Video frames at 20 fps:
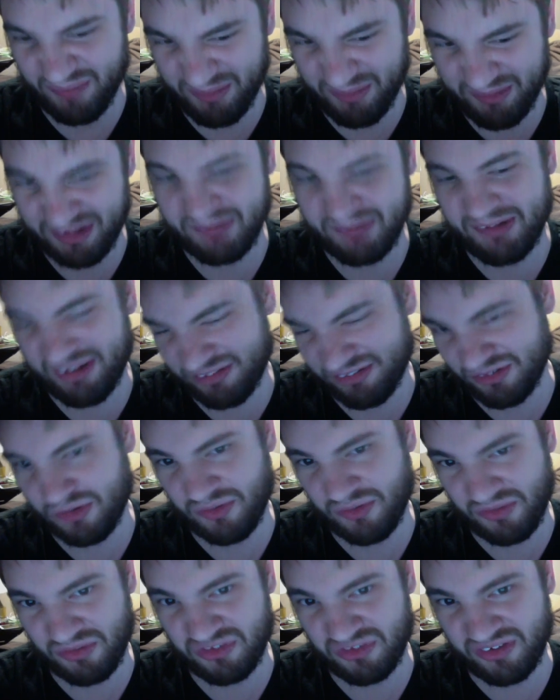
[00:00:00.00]
because of who
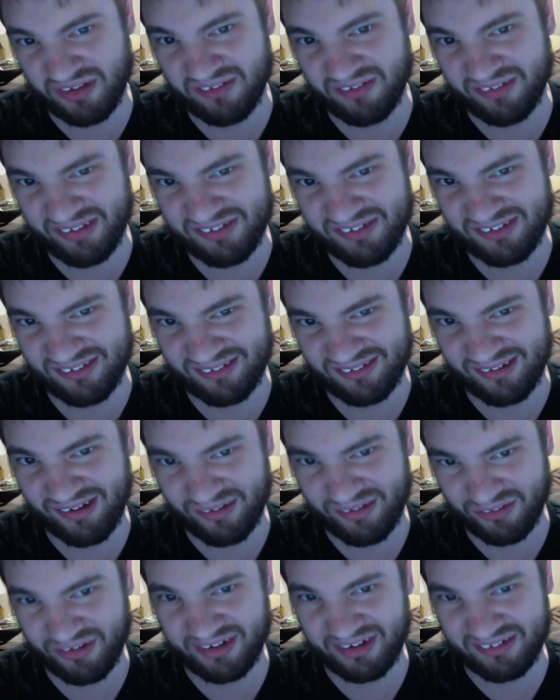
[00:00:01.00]
Nozell is as a
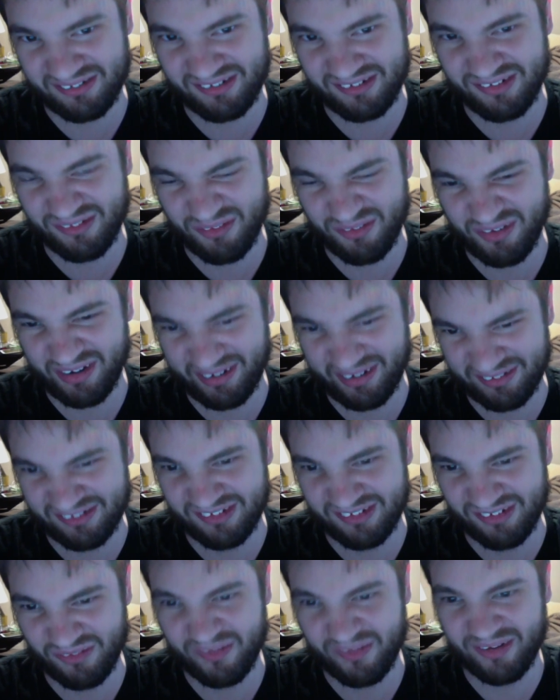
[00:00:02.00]
character, I can
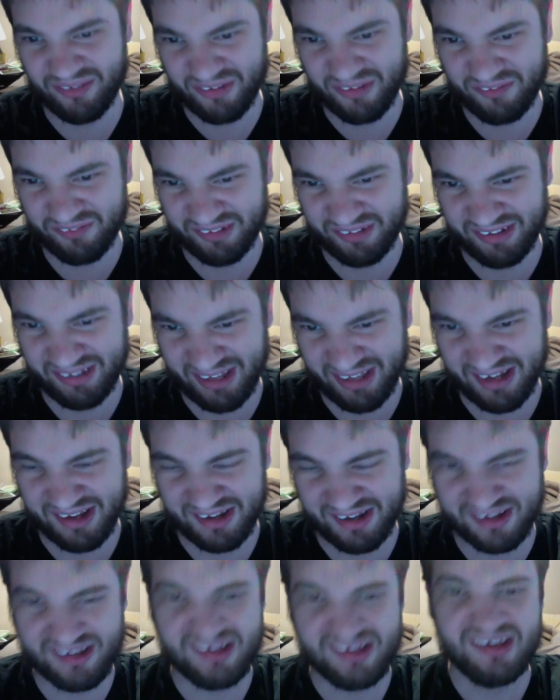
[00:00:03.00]
see Noelle definitely
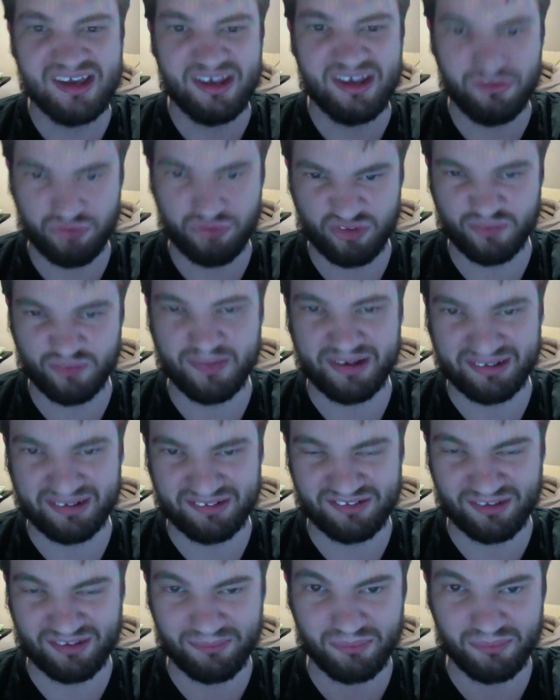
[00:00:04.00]
gaining his respect
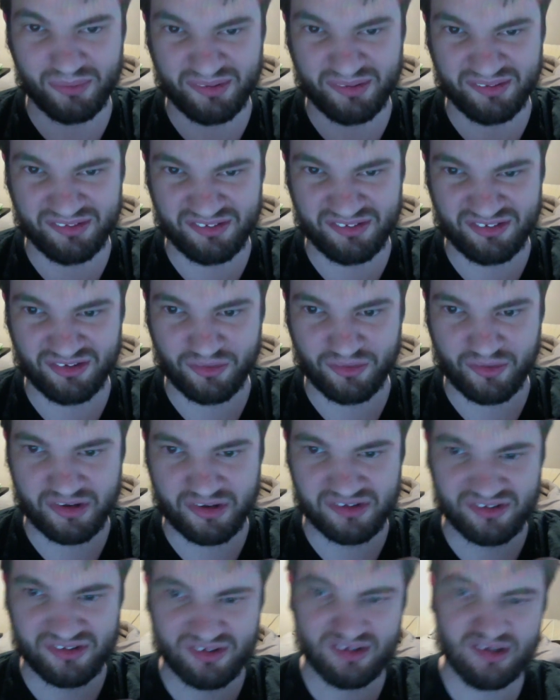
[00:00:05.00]
at some point in the
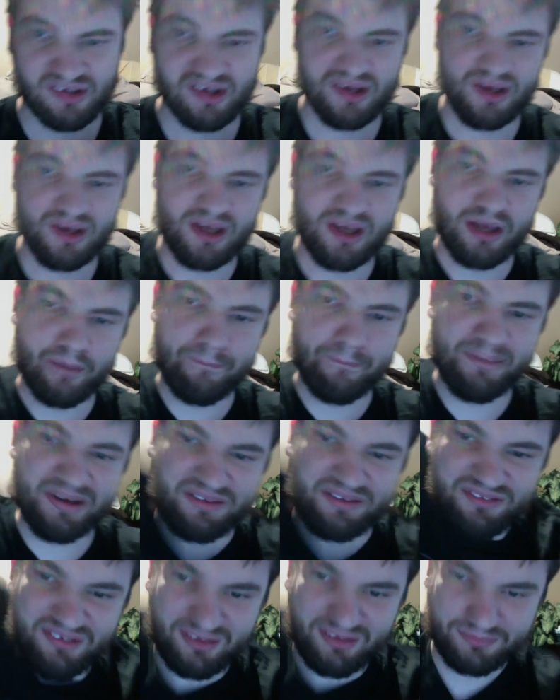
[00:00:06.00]
series.
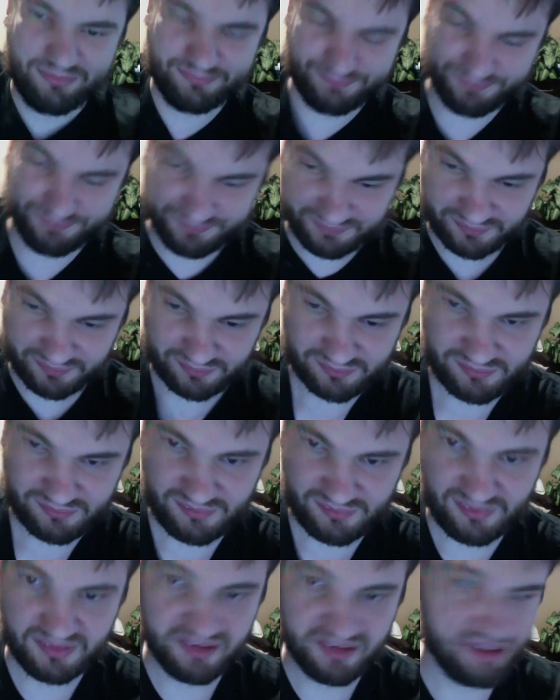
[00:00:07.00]
But
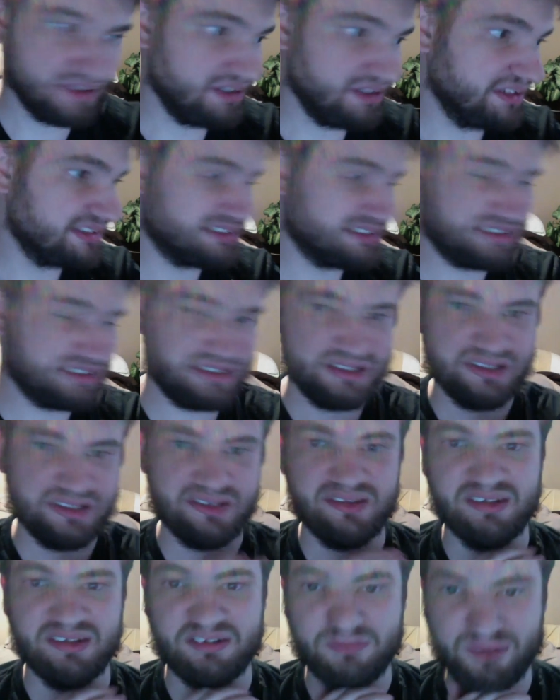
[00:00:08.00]
yeah, guys,
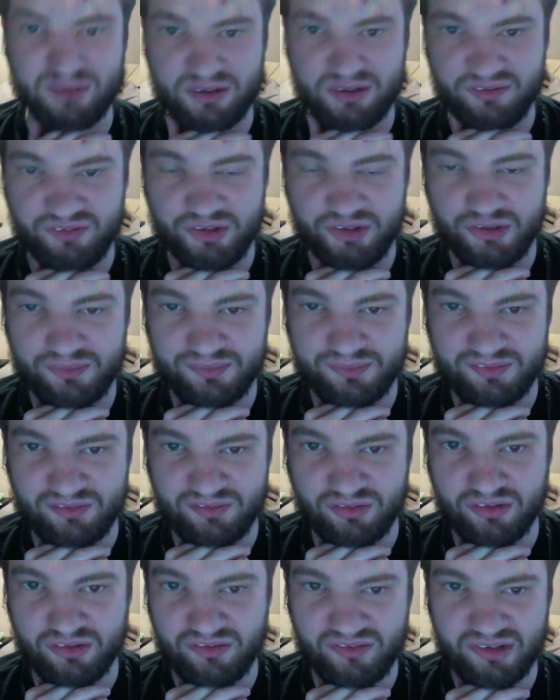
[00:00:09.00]
that's my review.
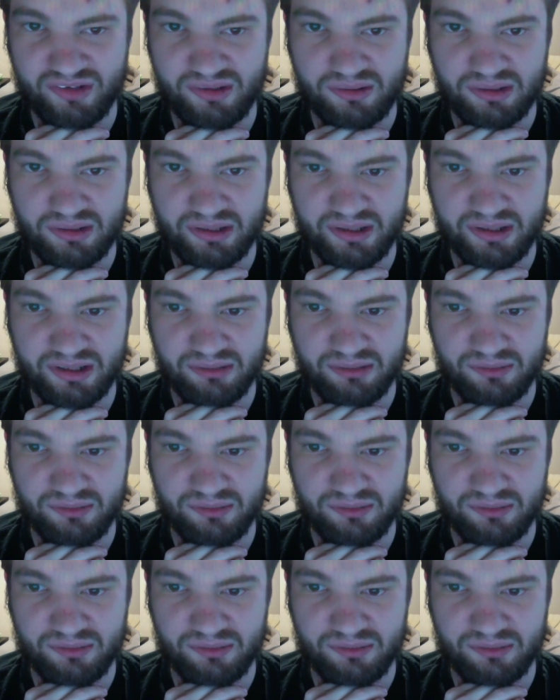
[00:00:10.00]
Enjoy the video. Like, comment,